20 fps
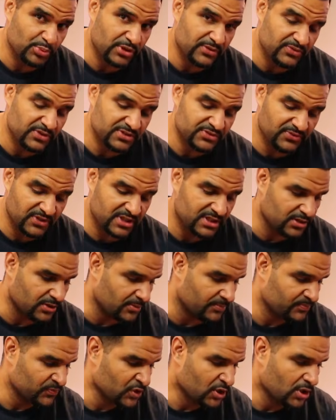previous
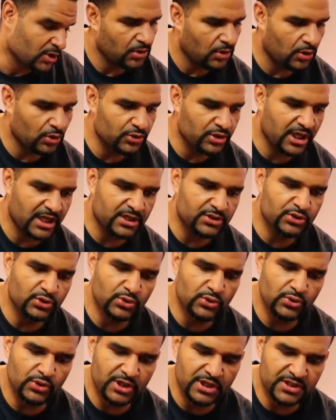video. All you got to
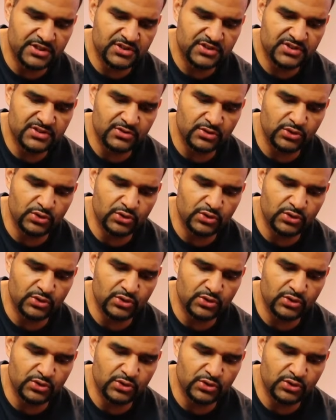do is